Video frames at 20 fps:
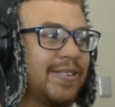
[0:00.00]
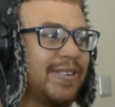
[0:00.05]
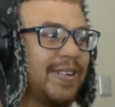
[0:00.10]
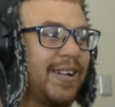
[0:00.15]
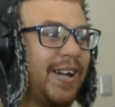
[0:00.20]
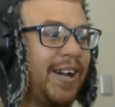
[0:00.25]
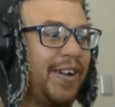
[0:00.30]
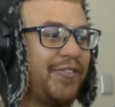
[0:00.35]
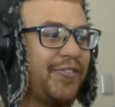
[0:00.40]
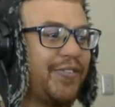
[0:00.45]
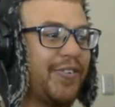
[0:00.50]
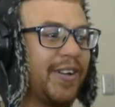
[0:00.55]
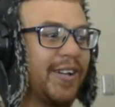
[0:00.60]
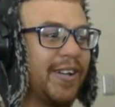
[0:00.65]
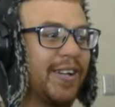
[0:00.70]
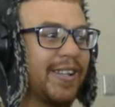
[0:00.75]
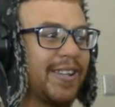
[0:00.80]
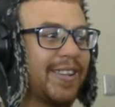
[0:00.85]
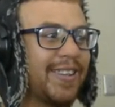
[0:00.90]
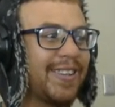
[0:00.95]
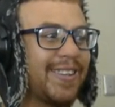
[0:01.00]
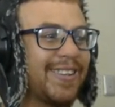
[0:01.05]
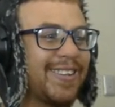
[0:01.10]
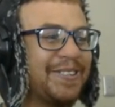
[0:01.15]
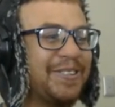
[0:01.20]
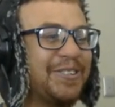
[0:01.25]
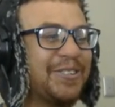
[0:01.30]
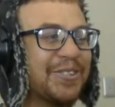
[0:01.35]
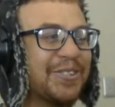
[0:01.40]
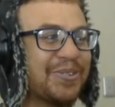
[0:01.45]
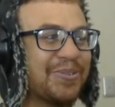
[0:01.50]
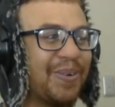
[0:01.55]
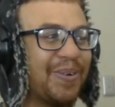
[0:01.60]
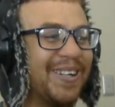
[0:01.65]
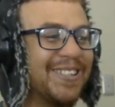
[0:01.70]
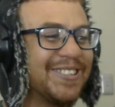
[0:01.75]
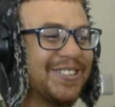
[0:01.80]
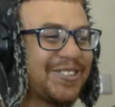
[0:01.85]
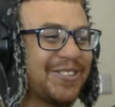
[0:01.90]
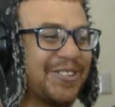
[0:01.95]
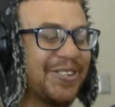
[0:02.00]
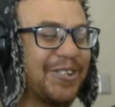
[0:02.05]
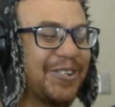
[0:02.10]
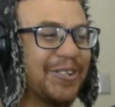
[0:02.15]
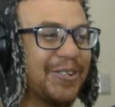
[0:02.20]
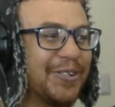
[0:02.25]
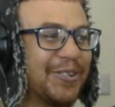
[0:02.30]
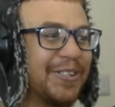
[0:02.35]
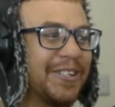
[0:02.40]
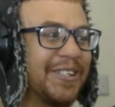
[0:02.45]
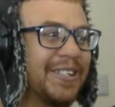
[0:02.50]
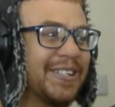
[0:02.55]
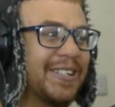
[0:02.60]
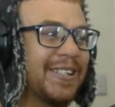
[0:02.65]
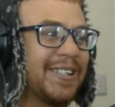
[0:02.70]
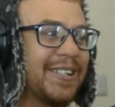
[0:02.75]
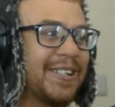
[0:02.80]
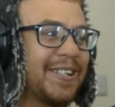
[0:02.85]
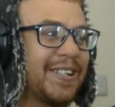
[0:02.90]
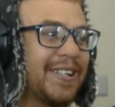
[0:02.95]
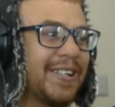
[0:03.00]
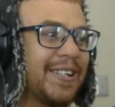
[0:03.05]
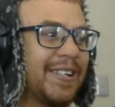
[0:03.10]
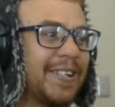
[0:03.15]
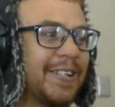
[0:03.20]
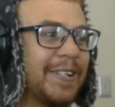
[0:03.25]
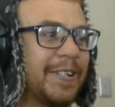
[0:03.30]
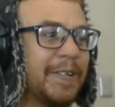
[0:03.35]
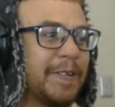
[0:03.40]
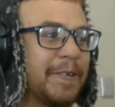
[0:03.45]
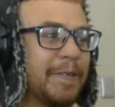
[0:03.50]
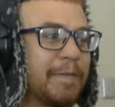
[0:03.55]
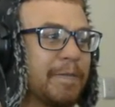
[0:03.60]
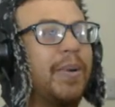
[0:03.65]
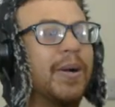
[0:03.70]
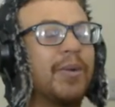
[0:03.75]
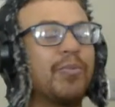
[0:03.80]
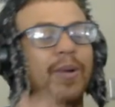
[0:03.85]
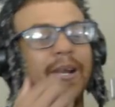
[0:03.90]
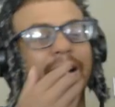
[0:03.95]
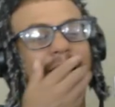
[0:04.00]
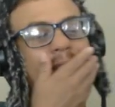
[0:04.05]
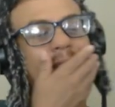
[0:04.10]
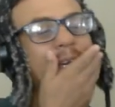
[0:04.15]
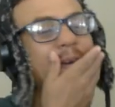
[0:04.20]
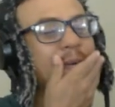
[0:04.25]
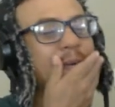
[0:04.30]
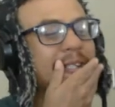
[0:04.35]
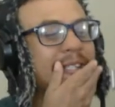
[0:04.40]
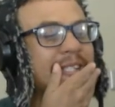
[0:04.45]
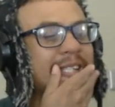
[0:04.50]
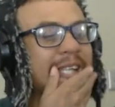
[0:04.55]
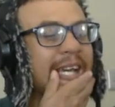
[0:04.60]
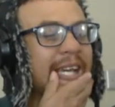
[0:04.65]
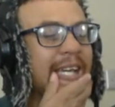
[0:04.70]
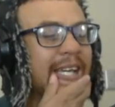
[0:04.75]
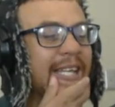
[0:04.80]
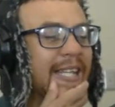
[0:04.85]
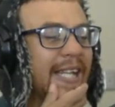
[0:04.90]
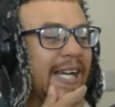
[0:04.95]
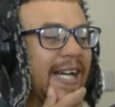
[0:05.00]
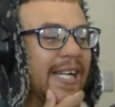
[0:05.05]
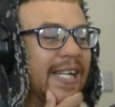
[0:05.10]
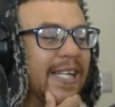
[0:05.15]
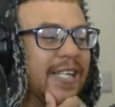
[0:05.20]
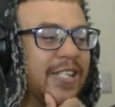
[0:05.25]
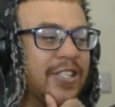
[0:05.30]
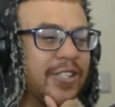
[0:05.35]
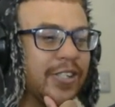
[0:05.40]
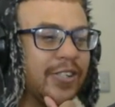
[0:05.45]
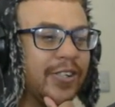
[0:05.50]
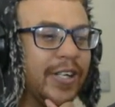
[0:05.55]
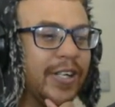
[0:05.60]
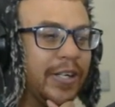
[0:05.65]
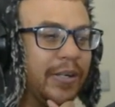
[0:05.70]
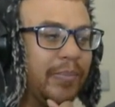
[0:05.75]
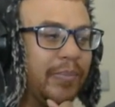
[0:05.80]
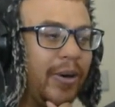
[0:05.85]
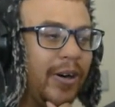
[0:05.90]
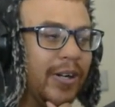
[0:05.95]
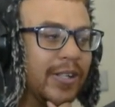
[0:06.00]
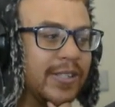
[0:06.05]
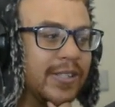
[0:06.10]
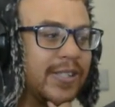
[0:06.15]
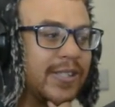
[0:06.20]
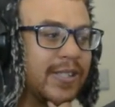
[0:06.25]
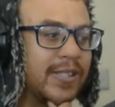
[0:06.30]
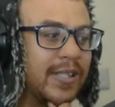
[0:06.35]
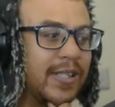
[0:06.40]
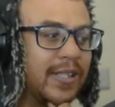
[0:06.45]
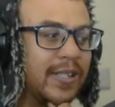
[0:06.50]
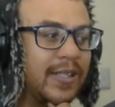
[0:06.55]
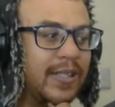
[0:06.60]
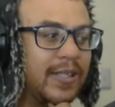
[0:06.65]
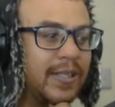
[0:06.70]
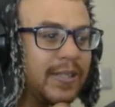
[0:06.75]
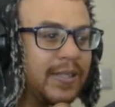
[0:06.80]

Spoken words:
Have faith. He just wants to do it. But when he was saying that, he's a real monster.